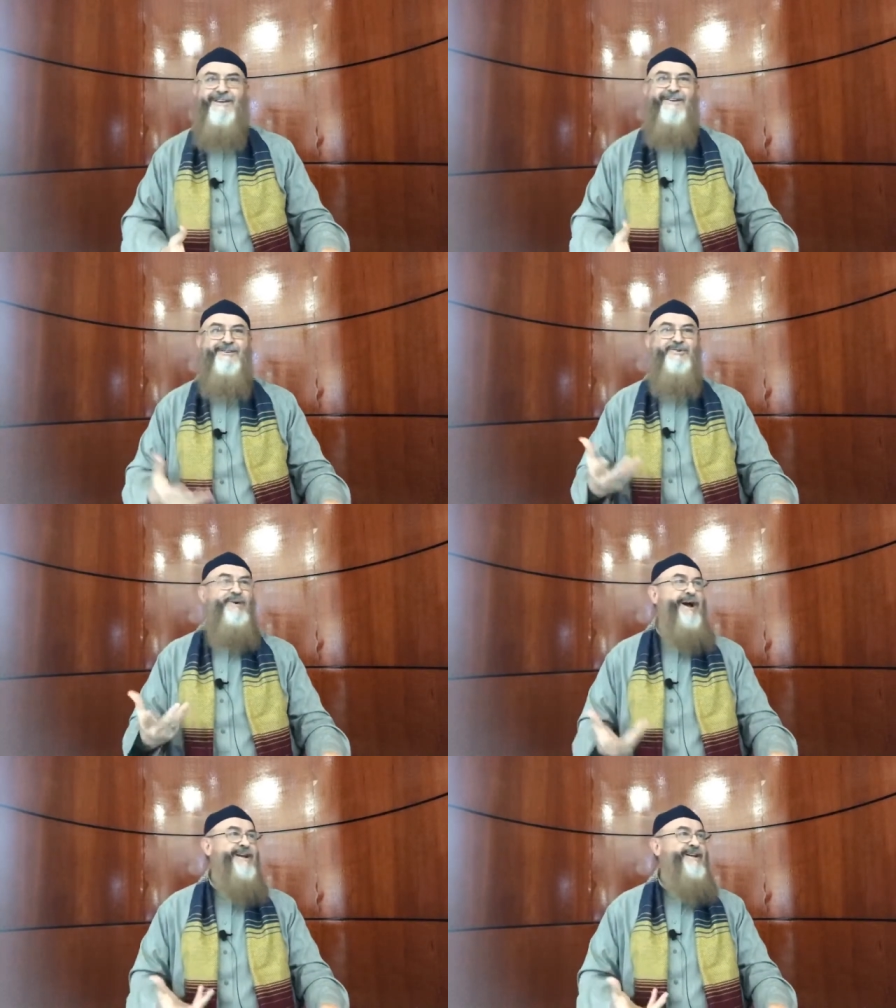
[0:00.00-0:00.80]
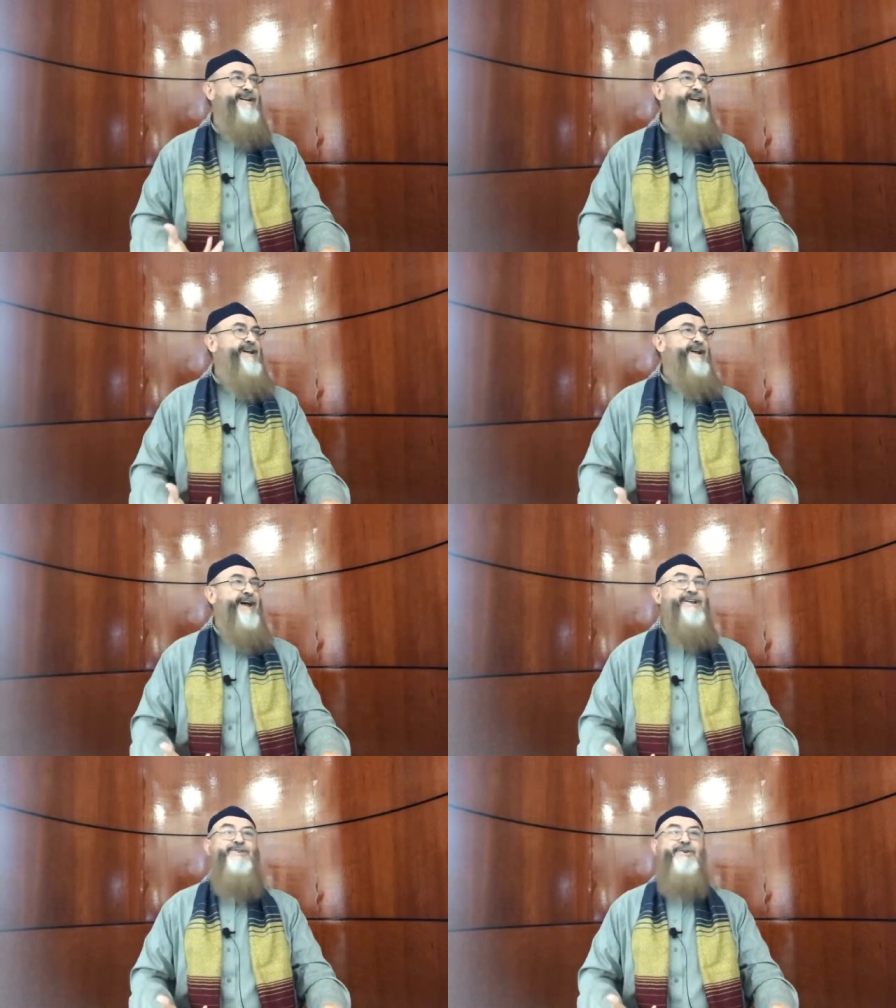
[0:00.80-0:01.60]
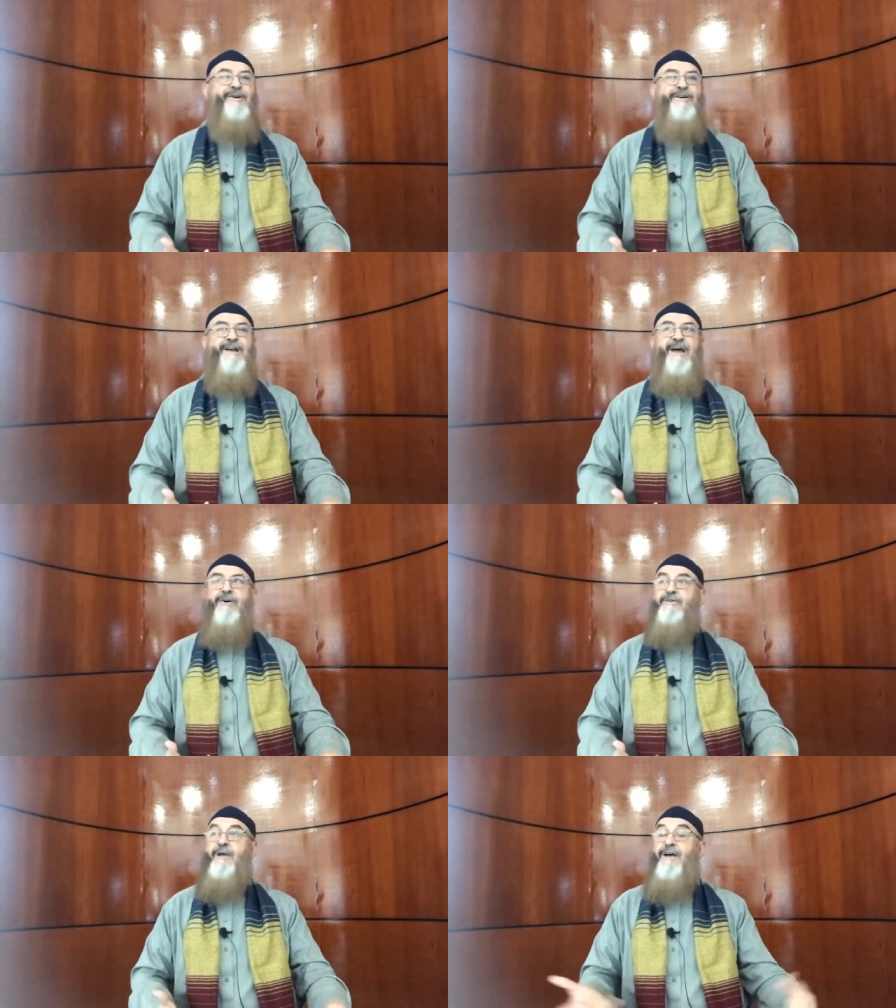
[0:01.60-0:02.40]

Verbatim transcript: you tried it and it turned out,